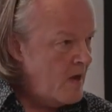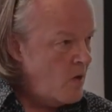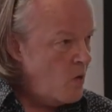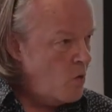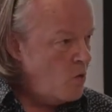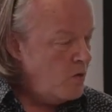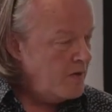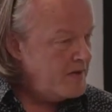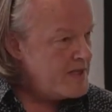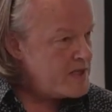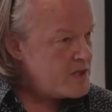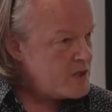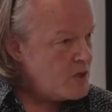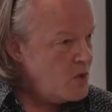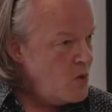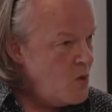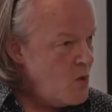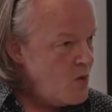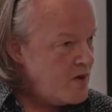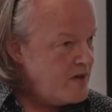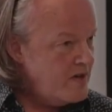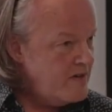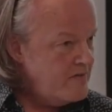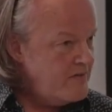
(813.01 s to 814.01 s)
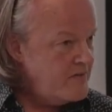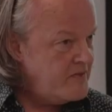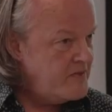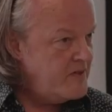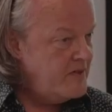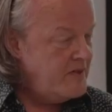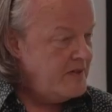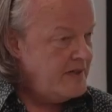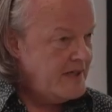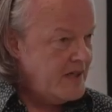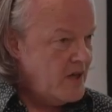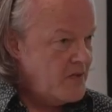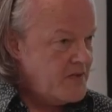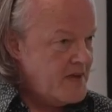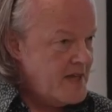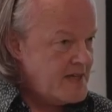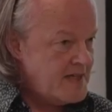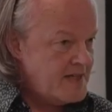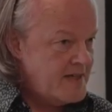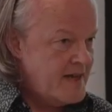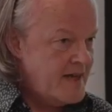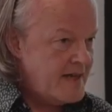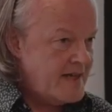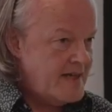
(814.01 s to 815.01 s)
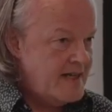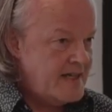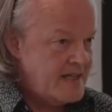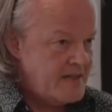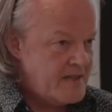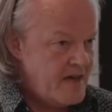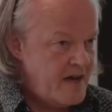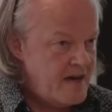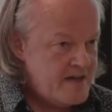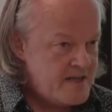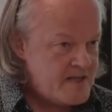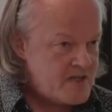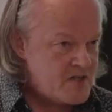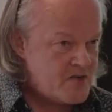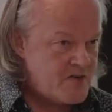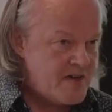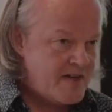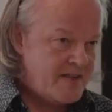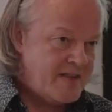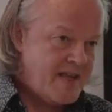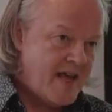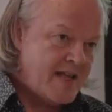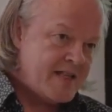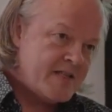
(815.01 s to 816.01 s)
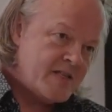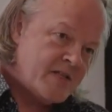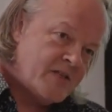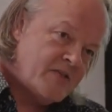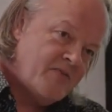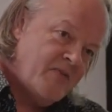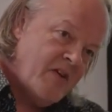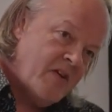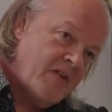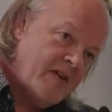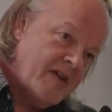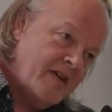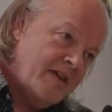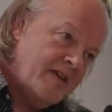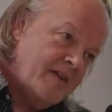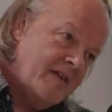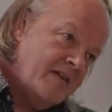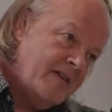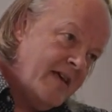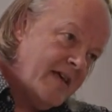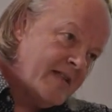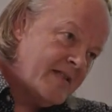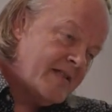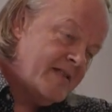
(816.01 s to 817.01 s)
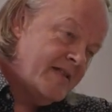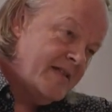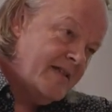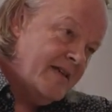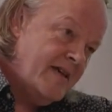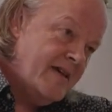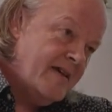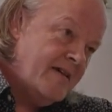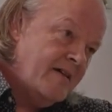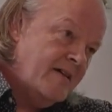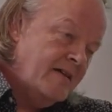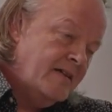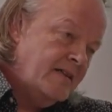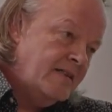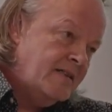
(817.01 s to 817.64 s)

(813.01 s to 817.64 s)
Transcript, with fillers: all this talk of you know, the internet killing the high street, that's very yesteryear.